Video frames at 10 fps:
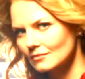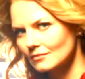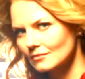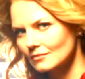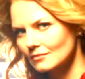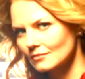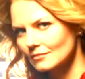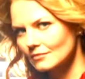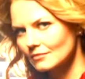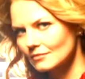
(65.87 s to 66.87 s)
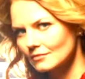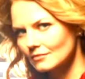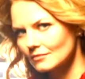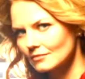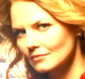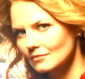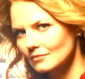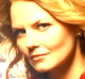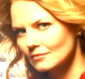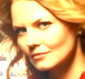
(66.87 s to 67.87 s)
(silent)